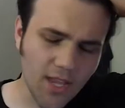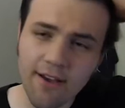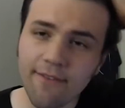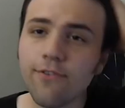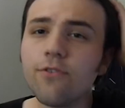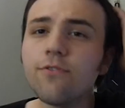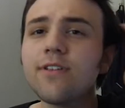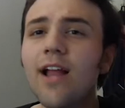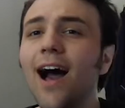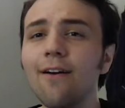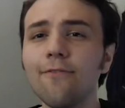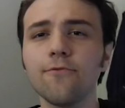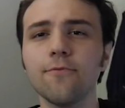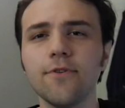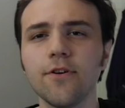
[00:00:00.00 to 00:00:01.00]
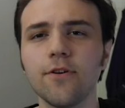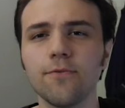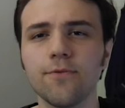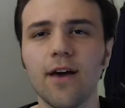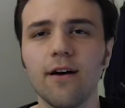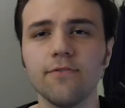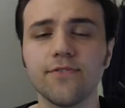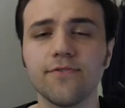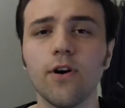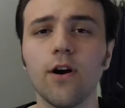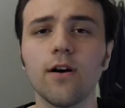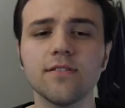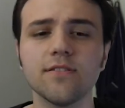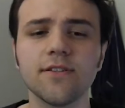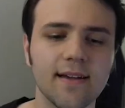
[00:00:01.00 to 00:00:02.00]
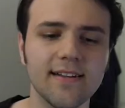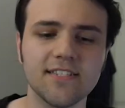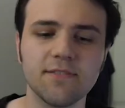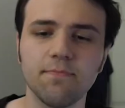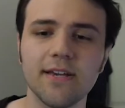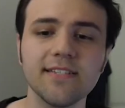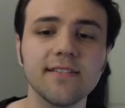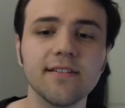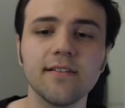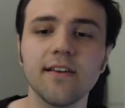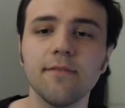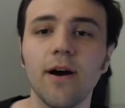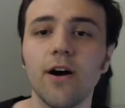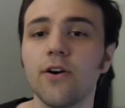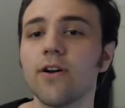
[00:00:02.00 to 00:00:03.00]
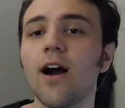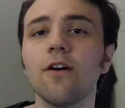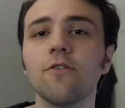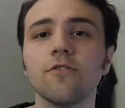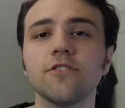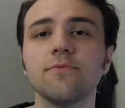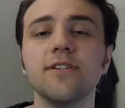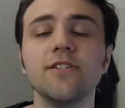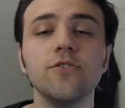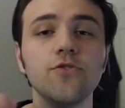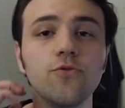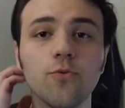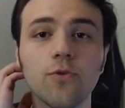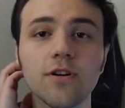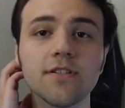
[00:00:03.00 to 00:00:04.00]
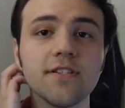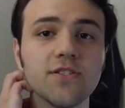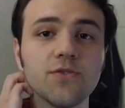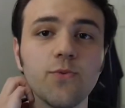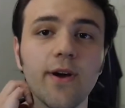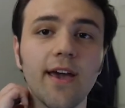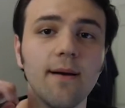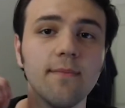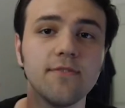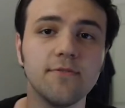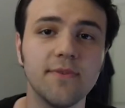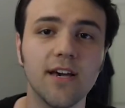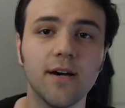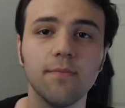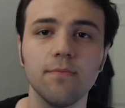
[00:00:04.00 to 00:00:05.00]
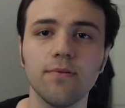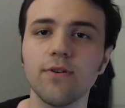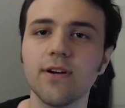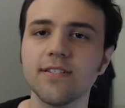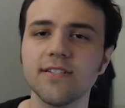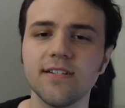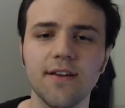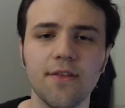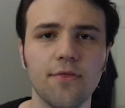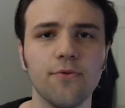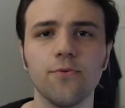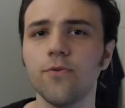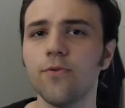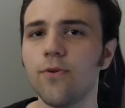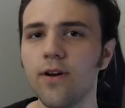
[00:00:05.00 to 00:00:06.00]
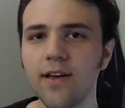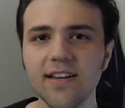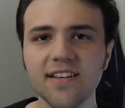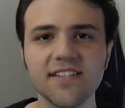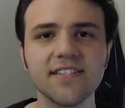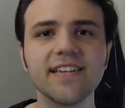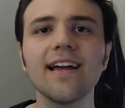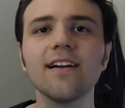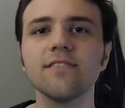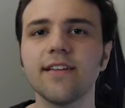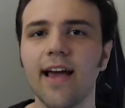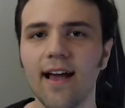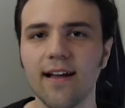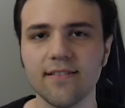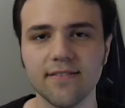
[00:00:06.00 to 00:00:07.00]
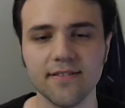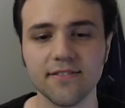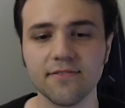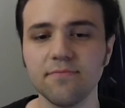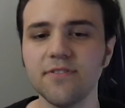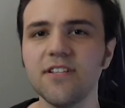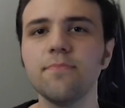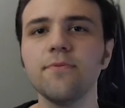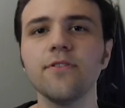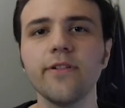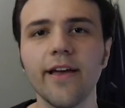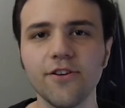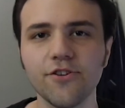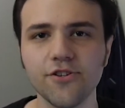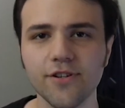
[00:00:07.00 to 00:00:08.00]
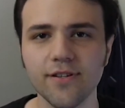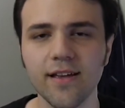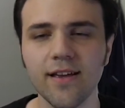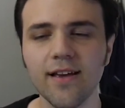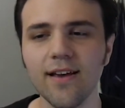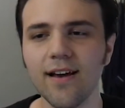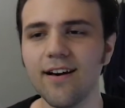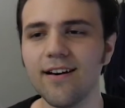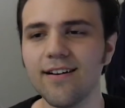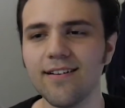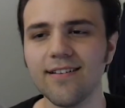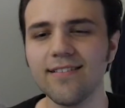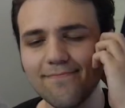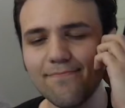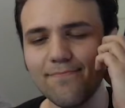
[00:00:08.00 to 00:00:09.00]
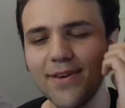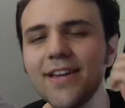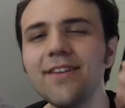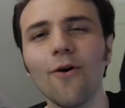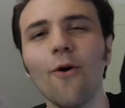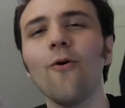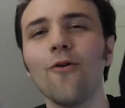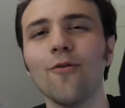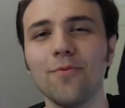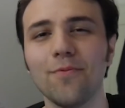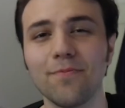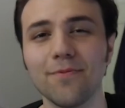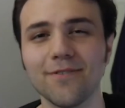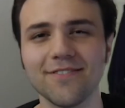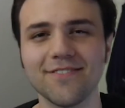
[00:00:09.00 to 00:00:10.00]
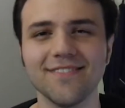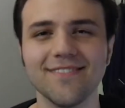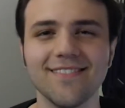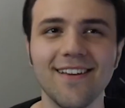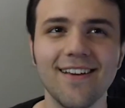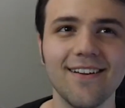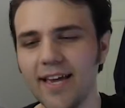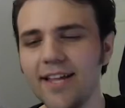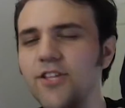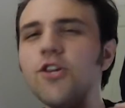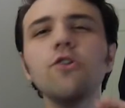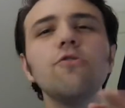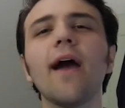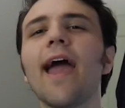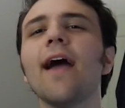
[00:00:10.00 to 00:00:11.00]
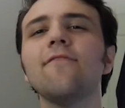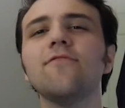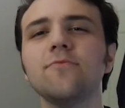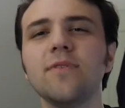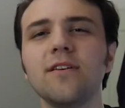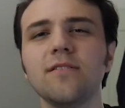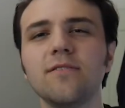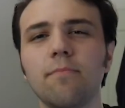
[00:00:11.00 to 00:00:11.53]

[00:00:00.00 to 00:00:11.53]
If you're not familiar with House of Cards, it's basically about a congressman who works his way up to become president through scare tactics, manipulation, being a horrible person. And you don't have to be into